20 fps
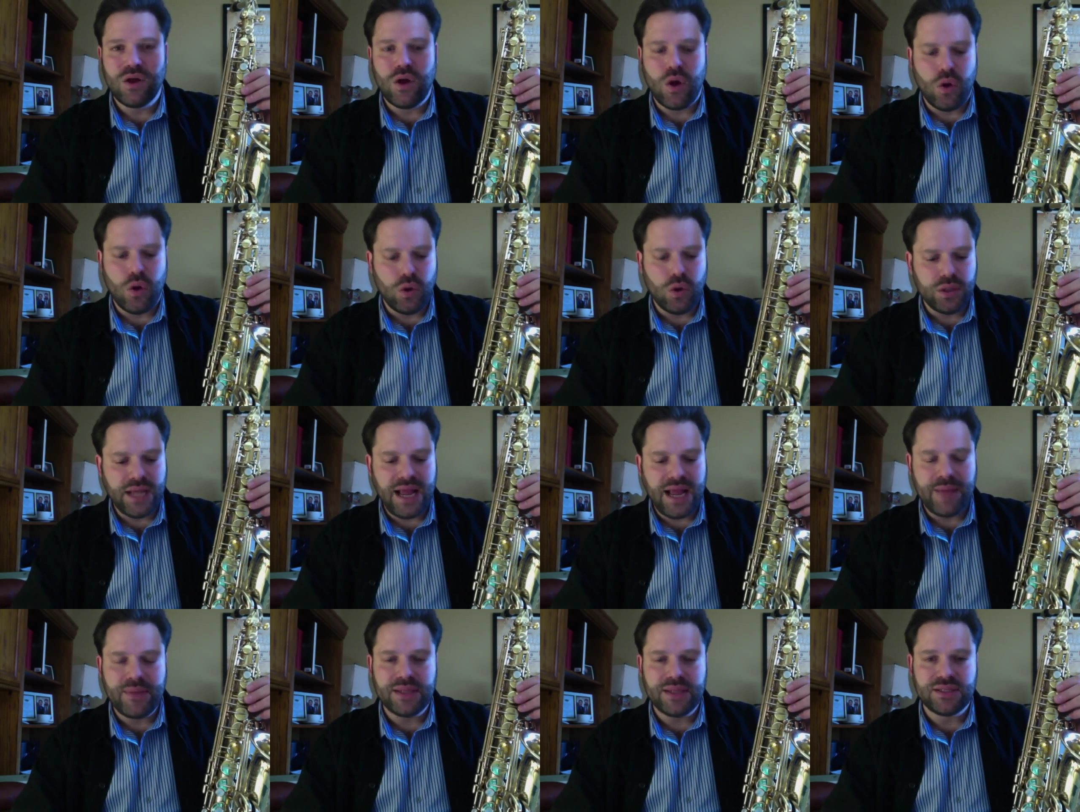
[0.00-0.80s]
Old
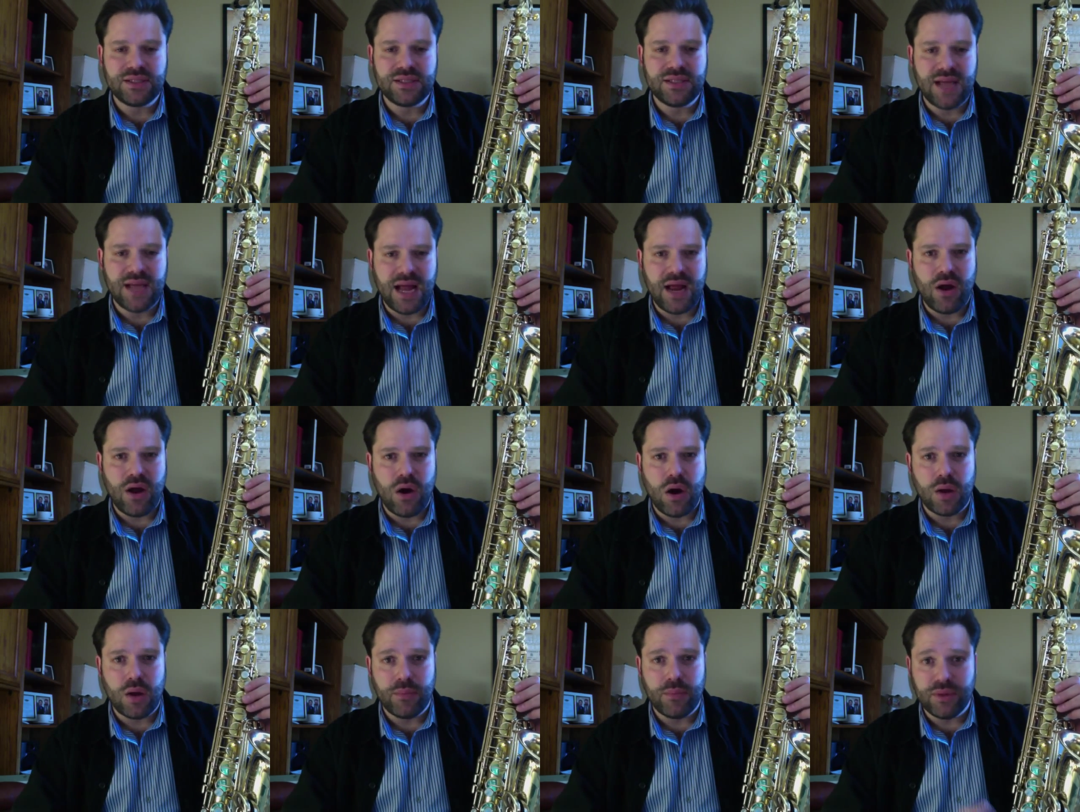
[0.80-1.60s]
habits die
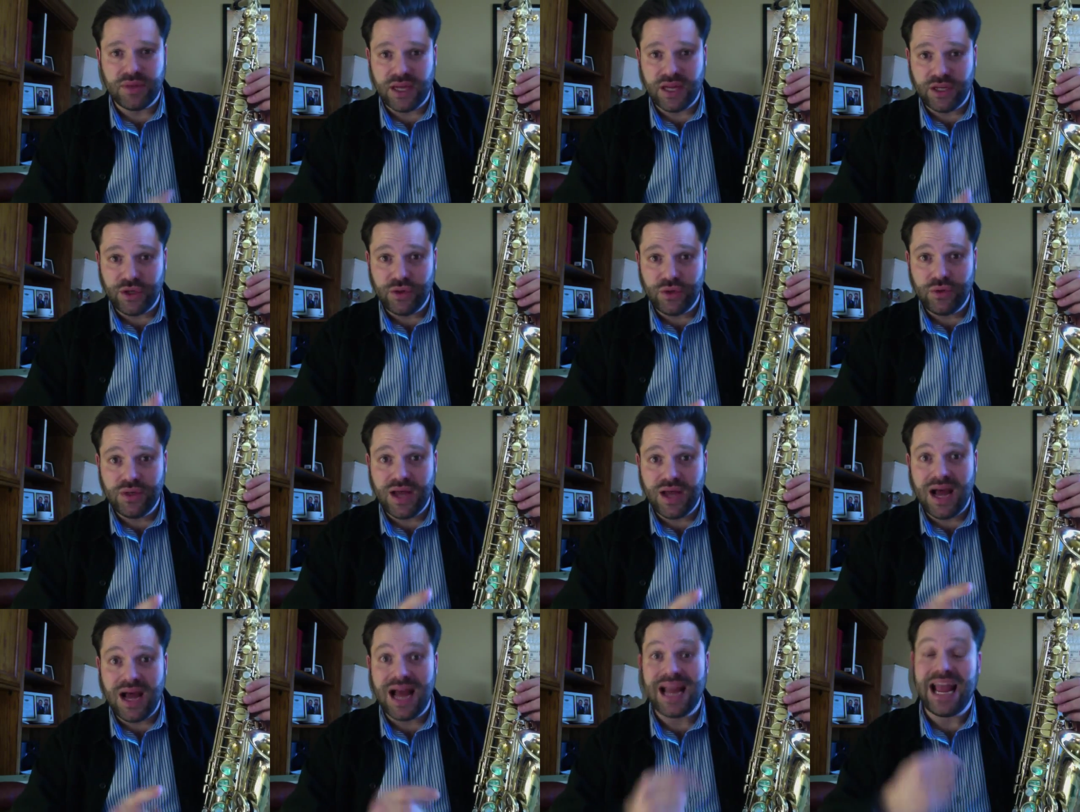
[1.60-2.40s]
hard, but they do
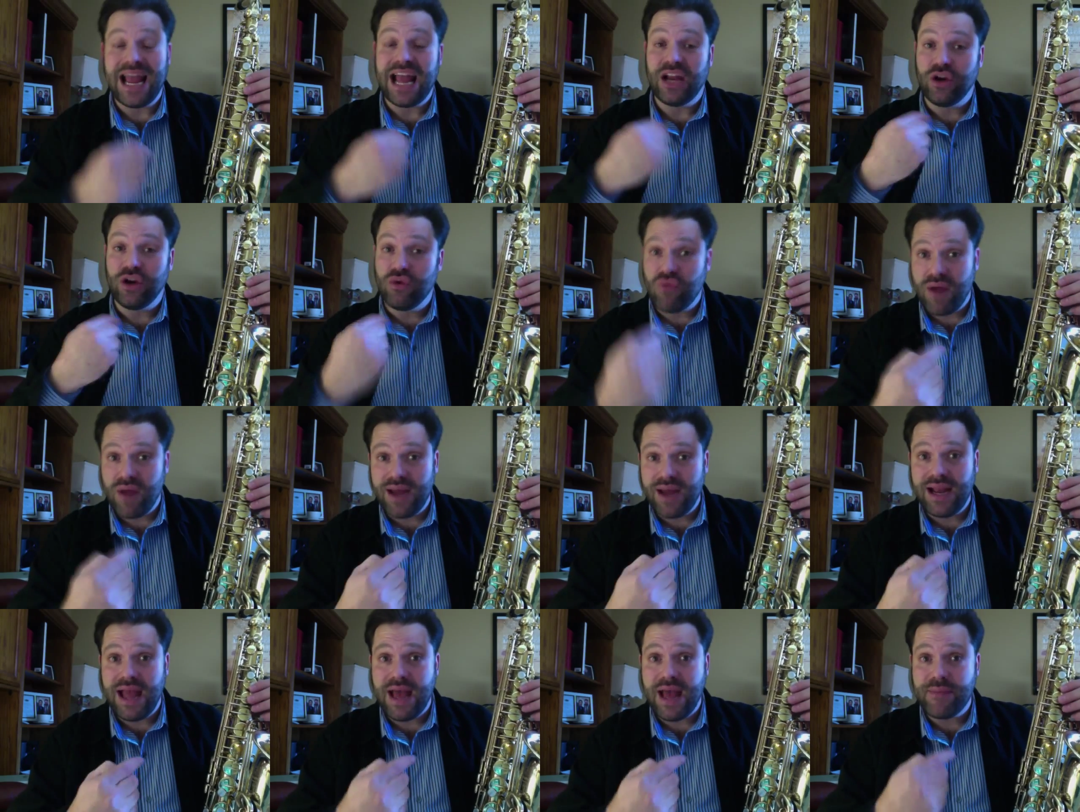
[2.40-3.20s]
die, and great
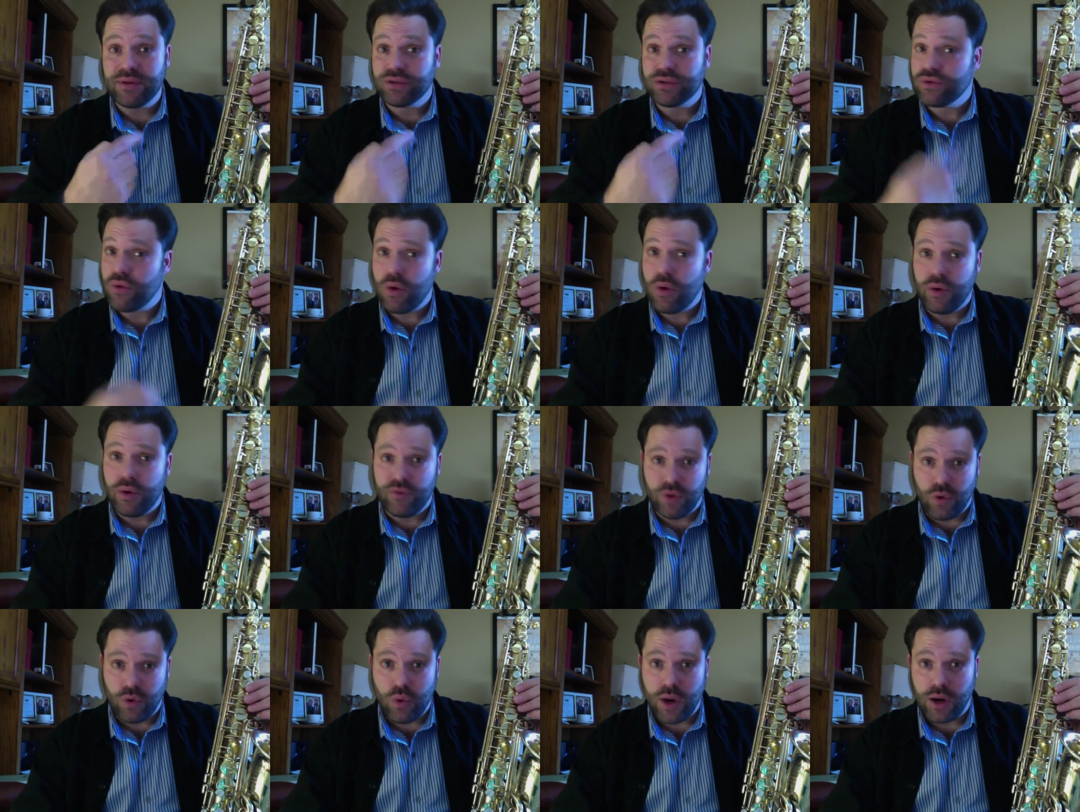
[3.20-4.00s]
habits grow even
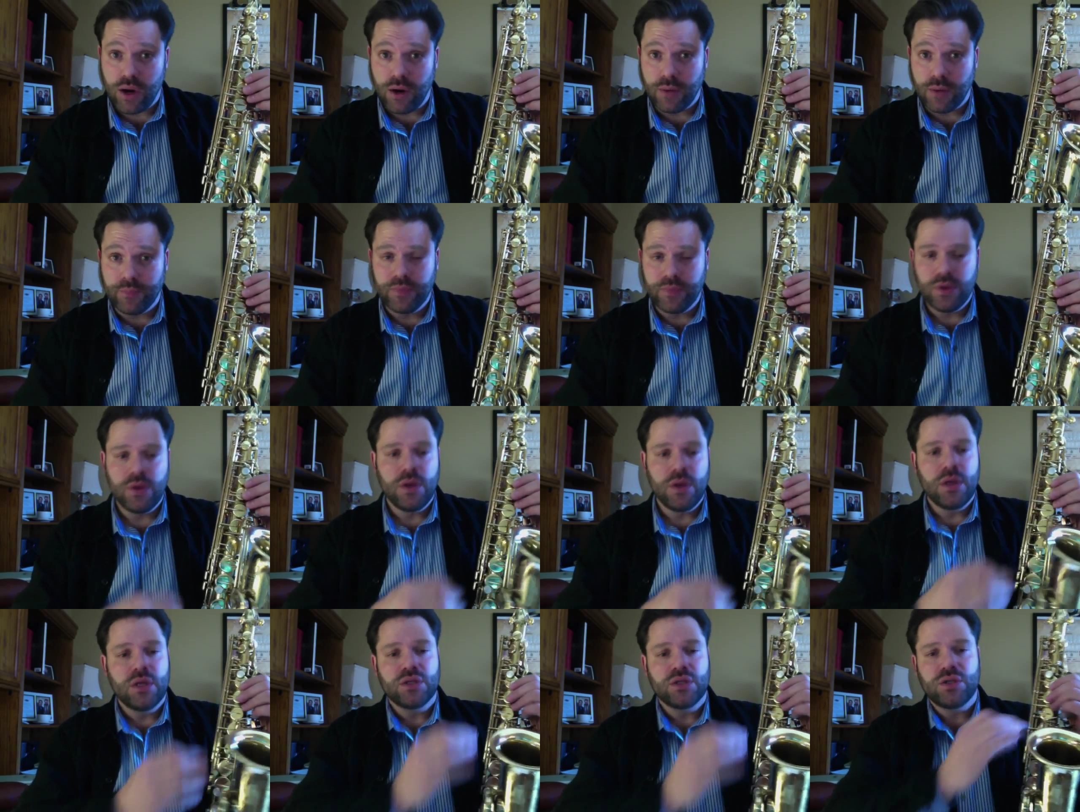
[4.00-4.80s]
quicker.
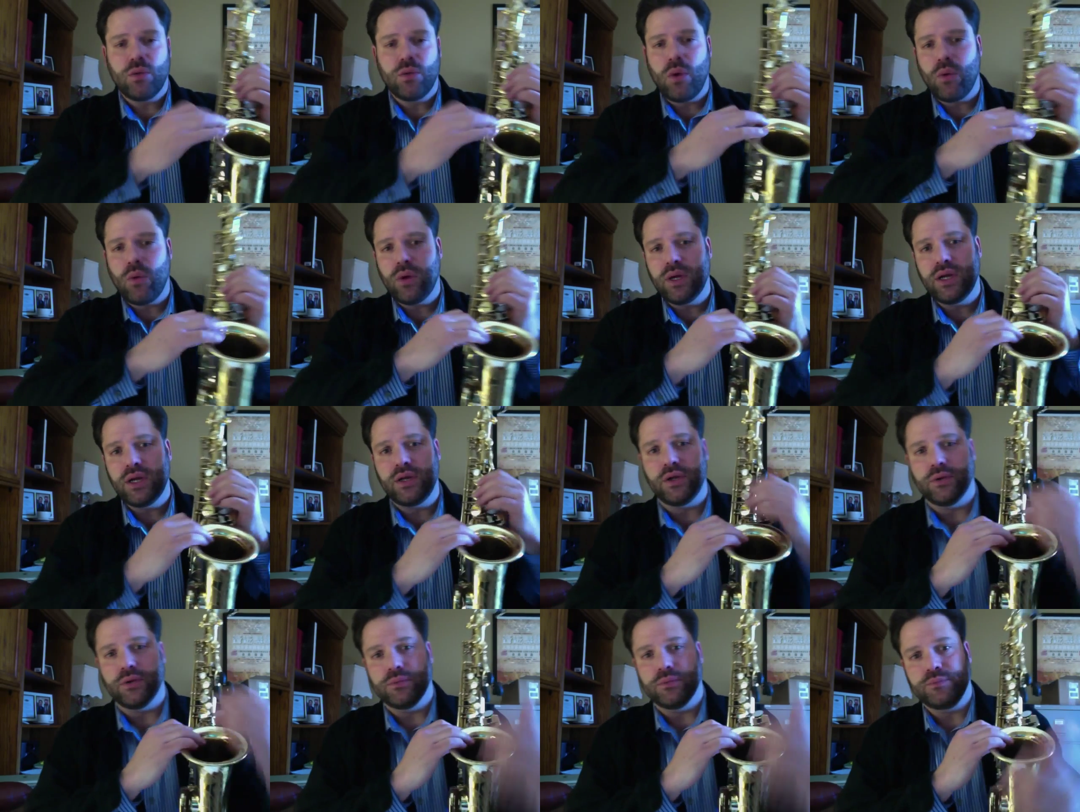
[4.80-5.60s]
So what we're going to
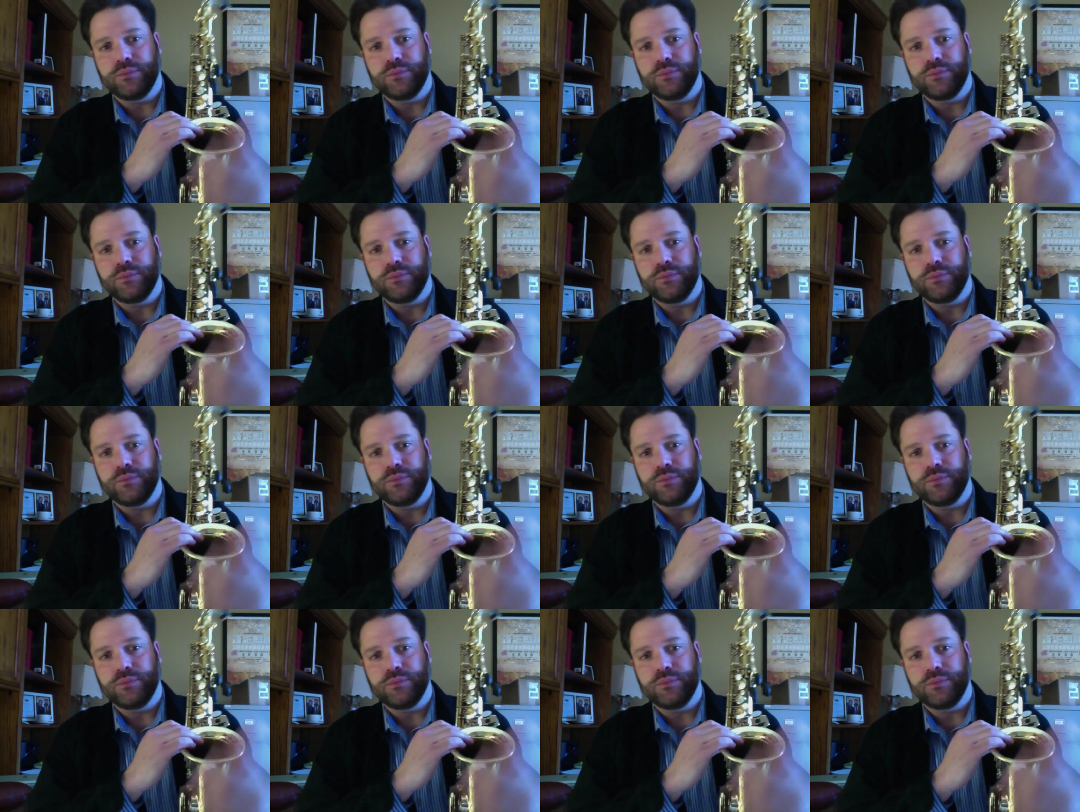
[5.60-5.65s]
do,